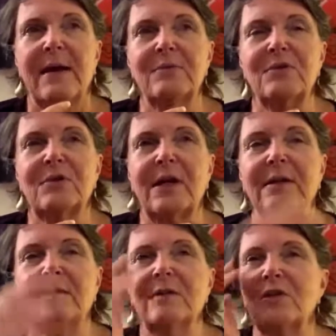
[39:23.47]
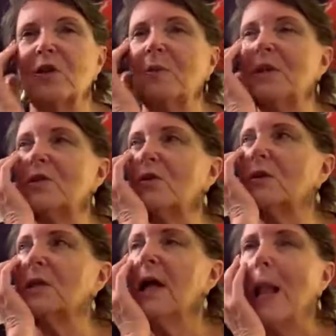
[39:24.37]
I was trying to, oh, there's so many
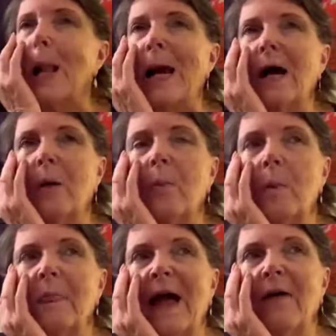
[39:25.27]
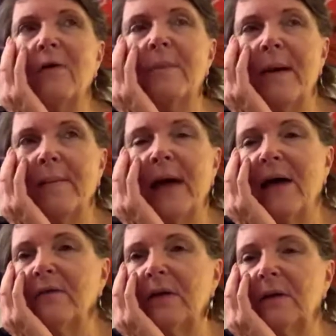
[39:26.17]
stories. Um, I remember
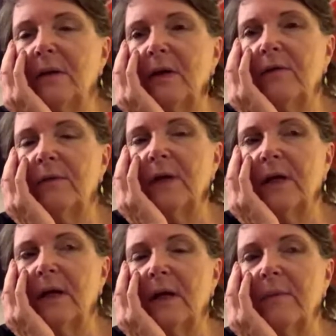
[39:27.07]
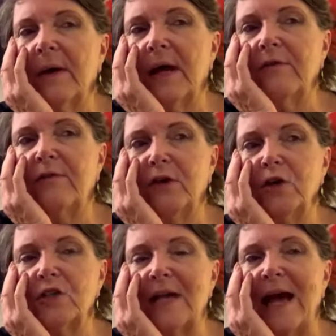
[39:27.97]
having a, a, a, my
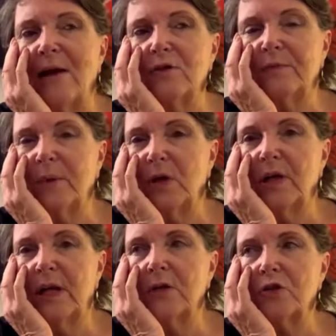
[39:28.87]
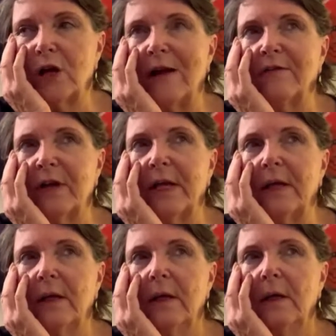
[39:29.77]
first out of body and traveling
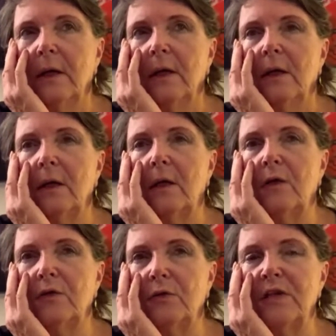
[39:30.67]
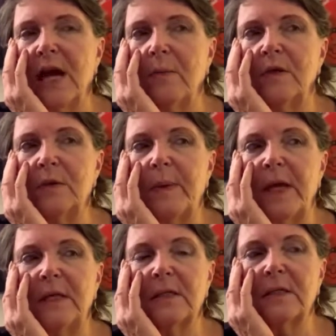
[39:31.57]
uh, through time and
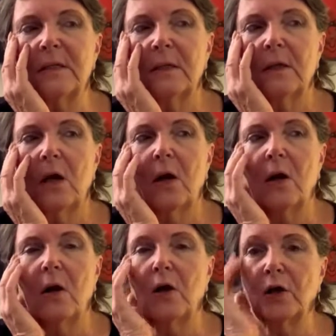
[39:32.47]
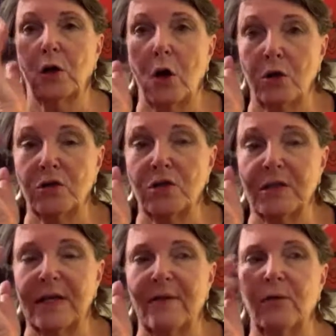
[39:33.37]
space uh, on a
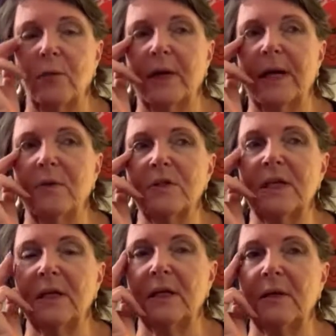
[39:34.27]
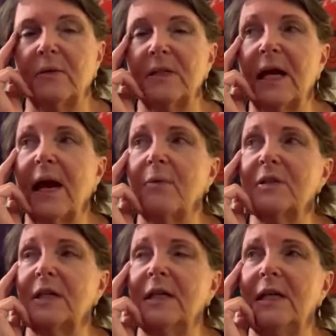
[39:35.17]
conscious level when I was in it was I
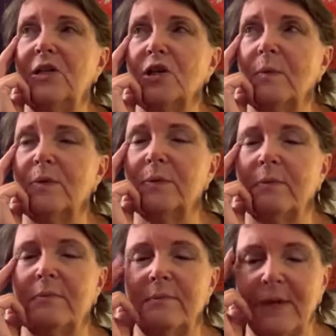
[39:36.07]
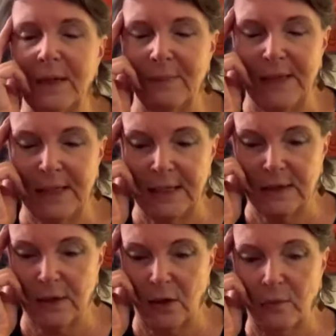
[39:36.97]
was in Egypt many many
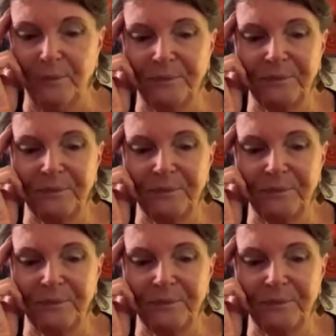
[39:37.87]
years ago.